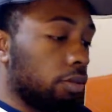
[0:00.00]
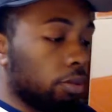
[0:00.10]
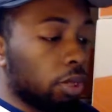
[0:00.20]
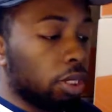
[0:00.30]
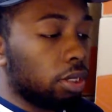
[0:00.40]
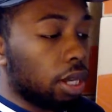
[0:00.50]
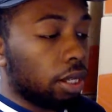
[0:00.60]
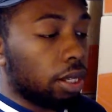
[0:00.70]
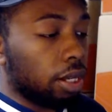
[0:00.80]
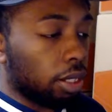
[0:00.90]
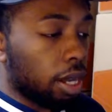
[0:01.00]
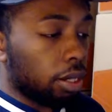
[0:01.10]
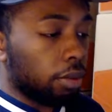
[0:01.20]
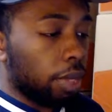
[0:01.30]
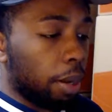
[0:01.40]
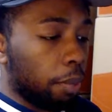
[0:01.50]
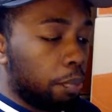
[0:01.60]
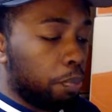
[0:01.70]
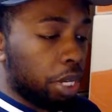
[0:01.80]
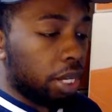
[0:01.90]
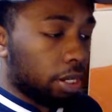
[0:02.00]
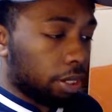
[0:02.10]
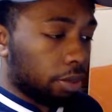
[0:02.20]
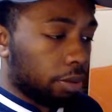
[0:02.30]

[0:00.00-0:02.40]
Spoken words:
really not like a lot of like big,